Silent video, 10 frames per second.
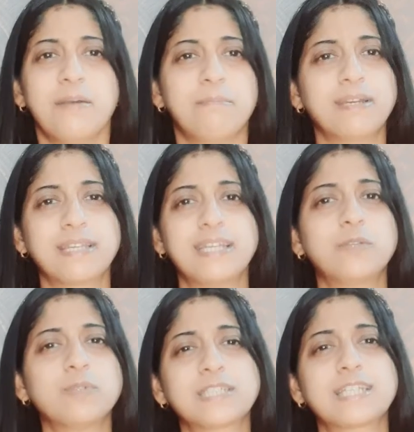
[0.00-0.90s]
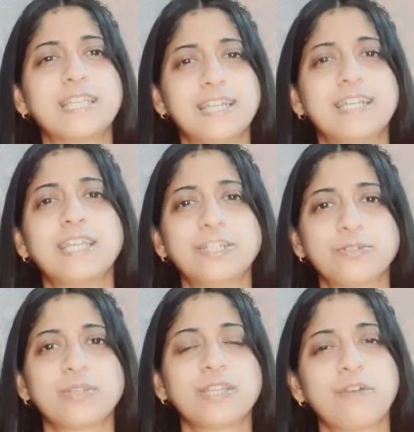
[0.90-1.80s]
But it was clearly
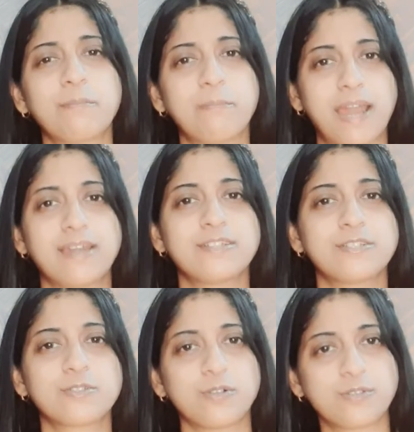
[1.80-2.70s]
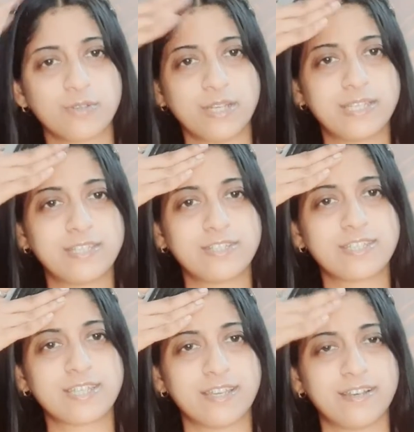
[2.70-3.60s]
shown in my bandages also. It is
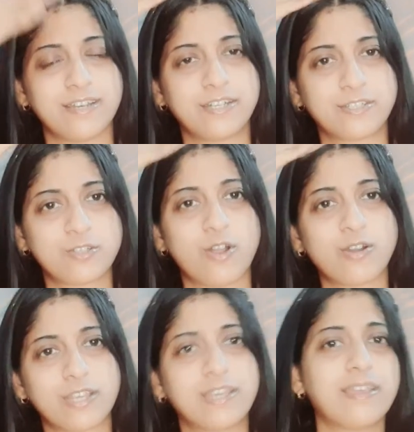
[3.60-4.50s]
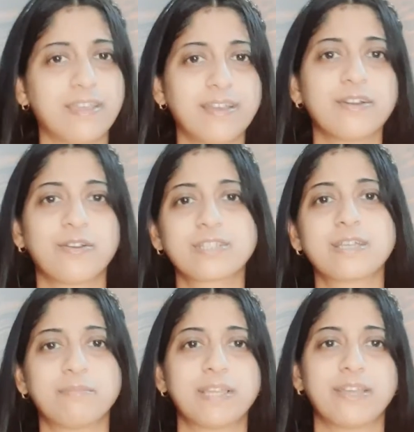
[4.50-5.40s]
just here. It's not here or
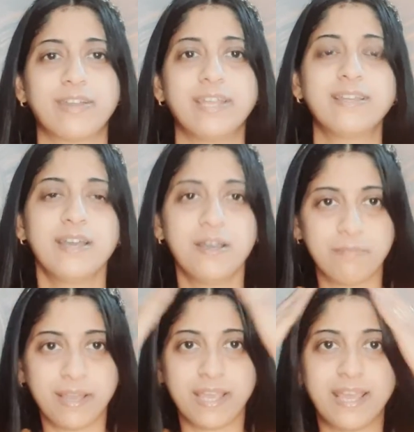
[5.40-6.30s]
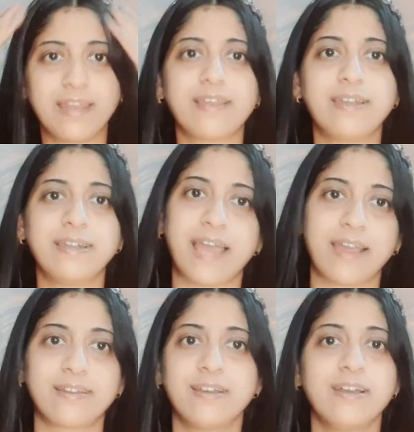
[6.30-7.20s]
something, right? My hair are intact.